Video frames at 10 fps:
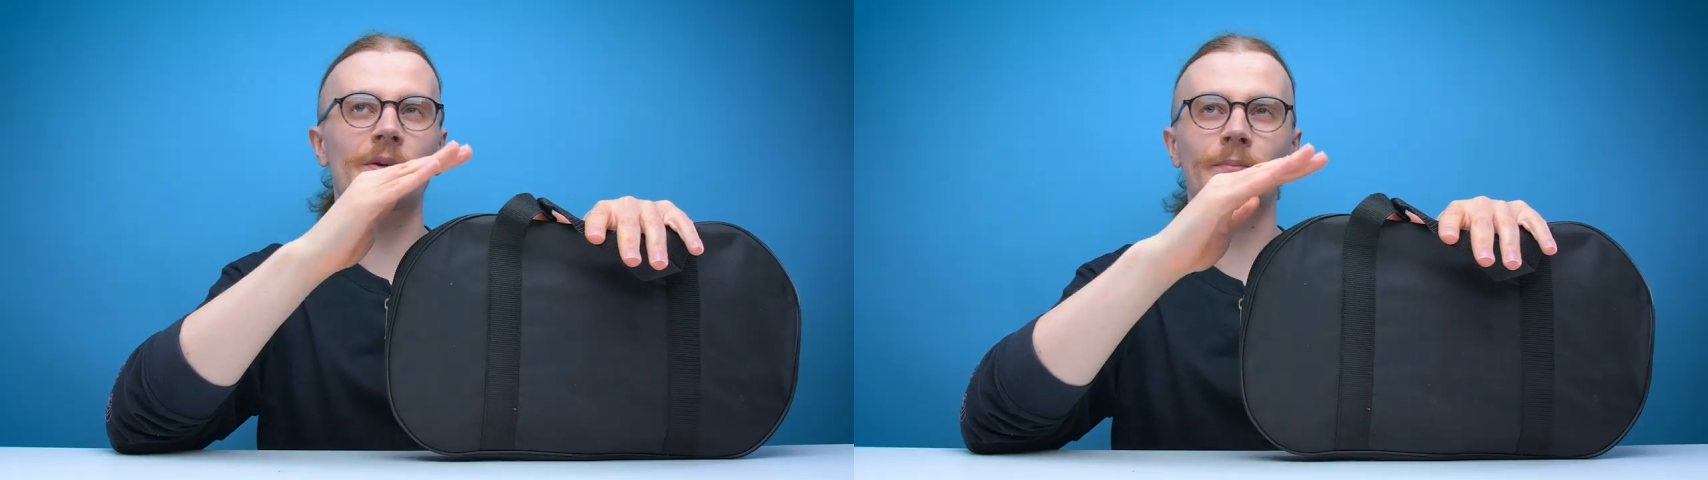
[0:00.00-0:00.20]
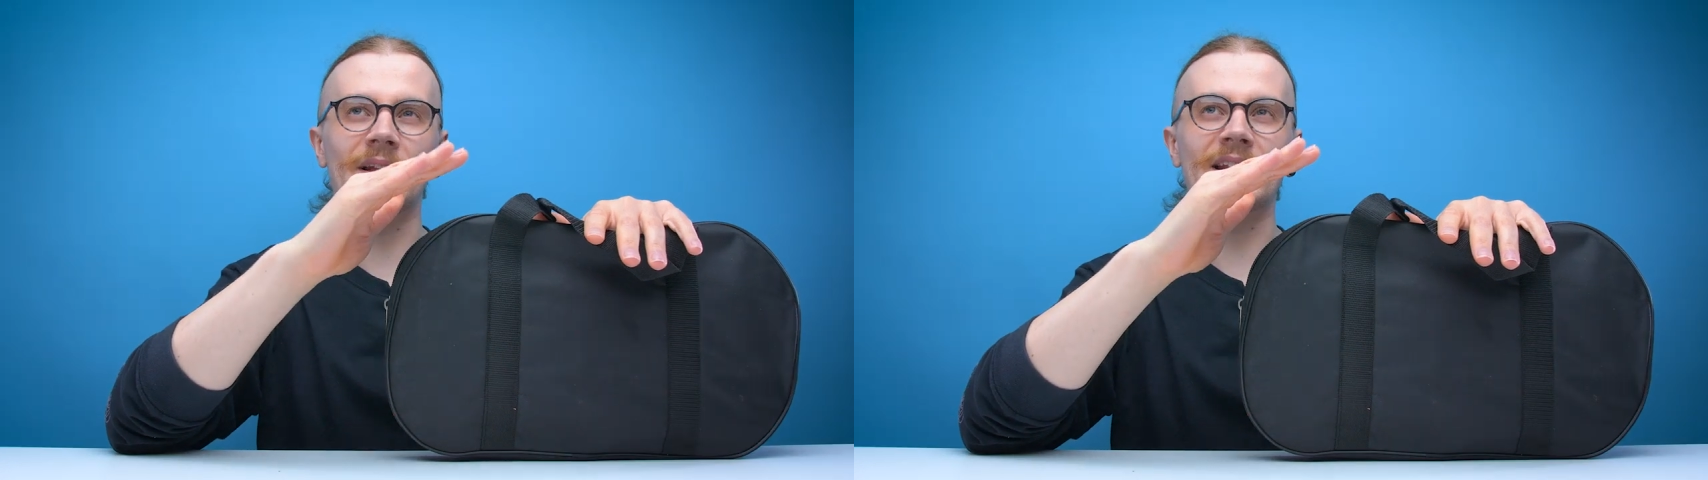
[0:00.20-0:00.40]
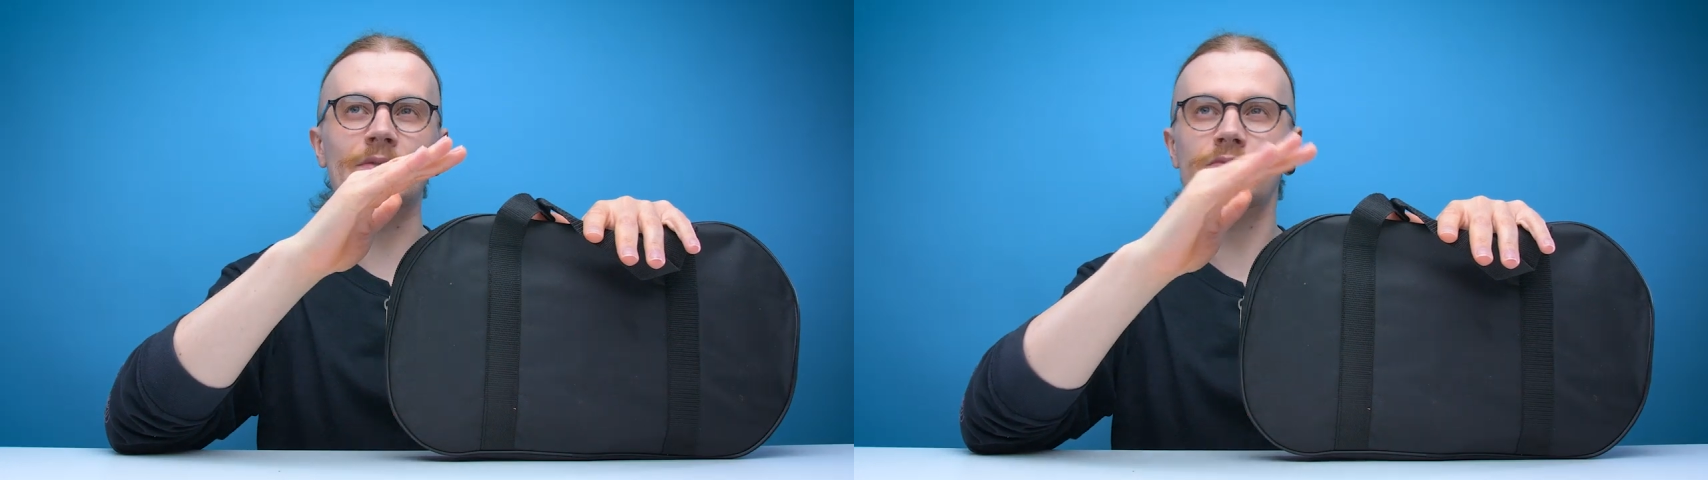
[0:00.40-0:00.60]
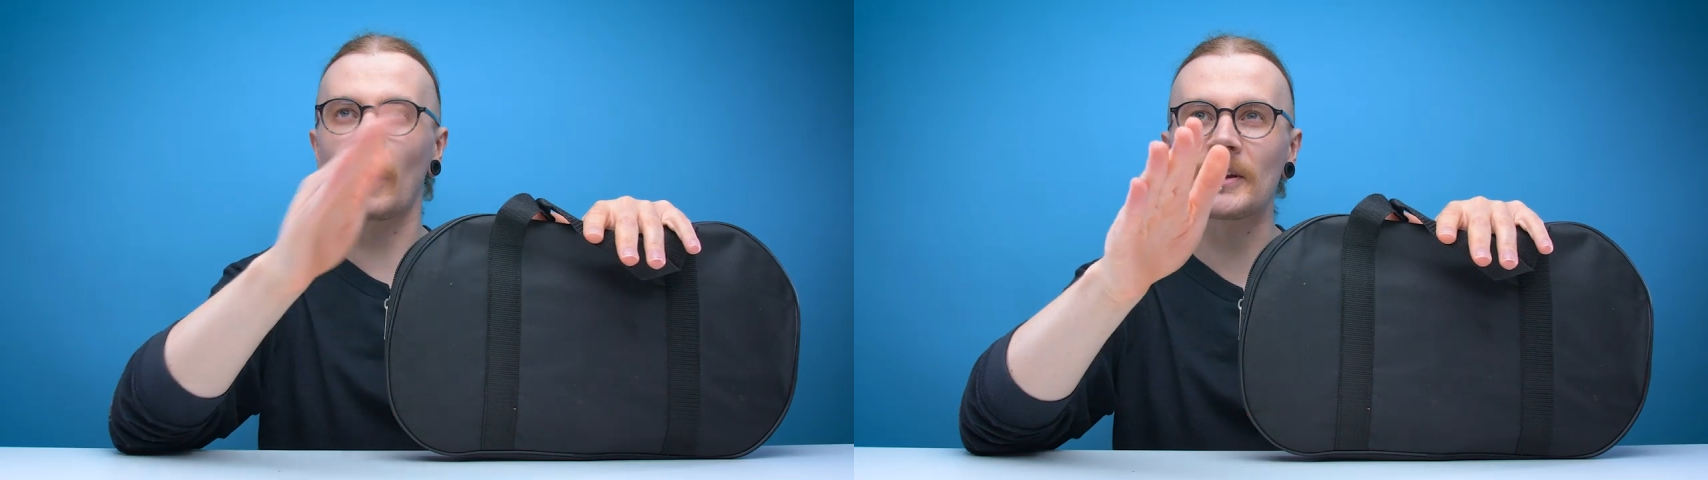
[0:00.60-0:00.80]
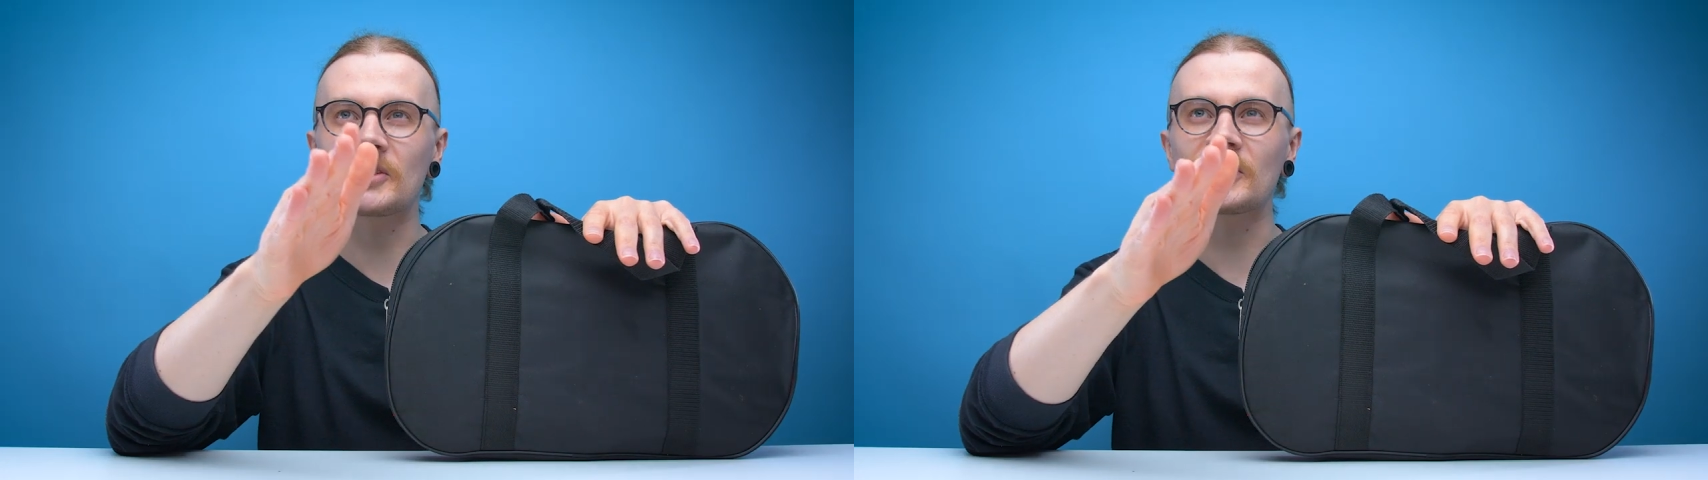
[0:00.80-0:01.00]
completely
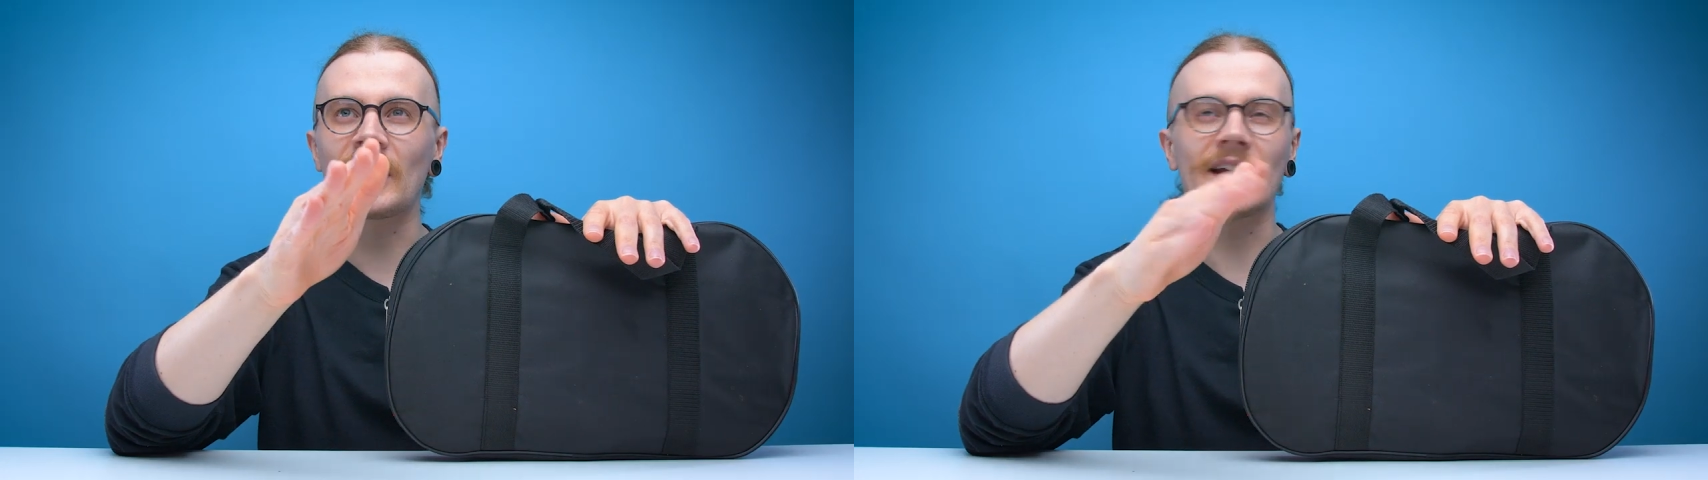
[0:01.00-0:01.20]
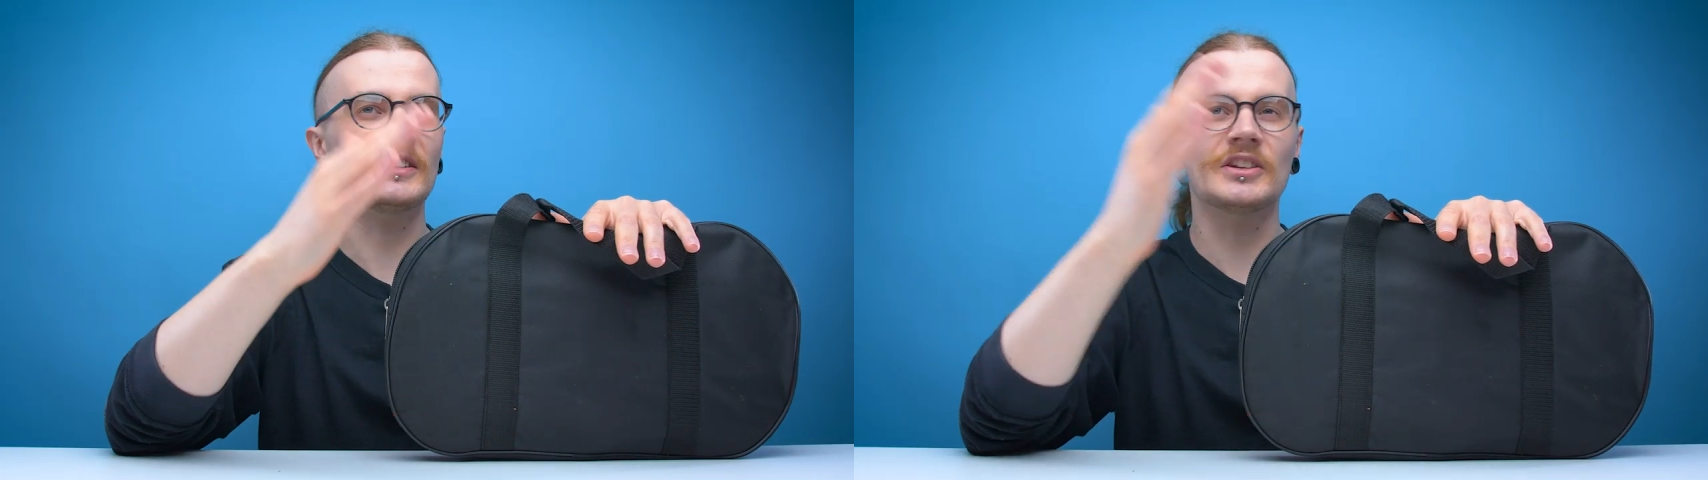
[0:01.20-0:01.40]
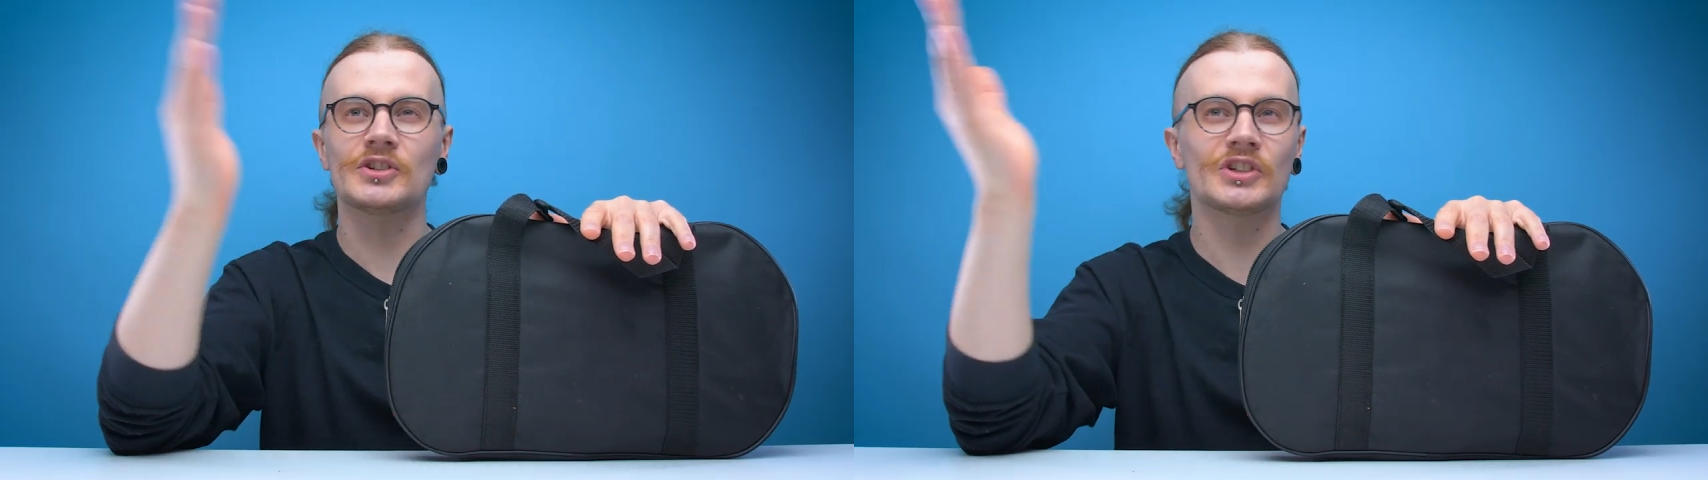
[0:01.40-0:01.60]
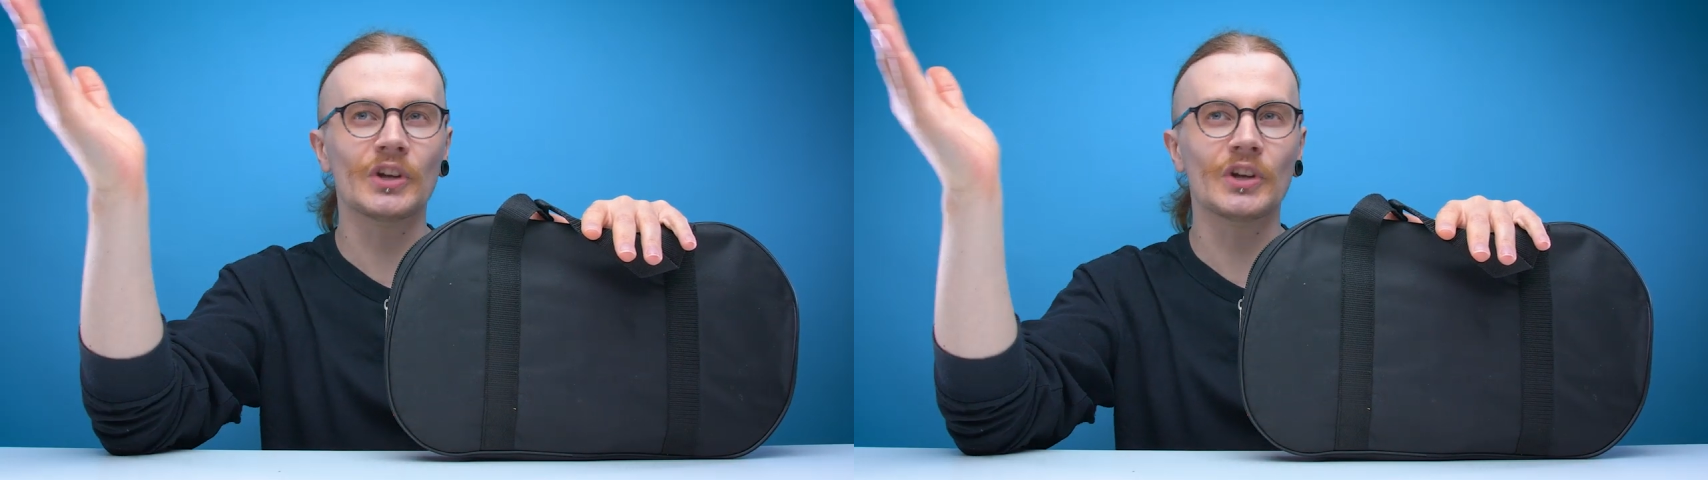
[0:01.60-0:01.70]
rubbish and it didn't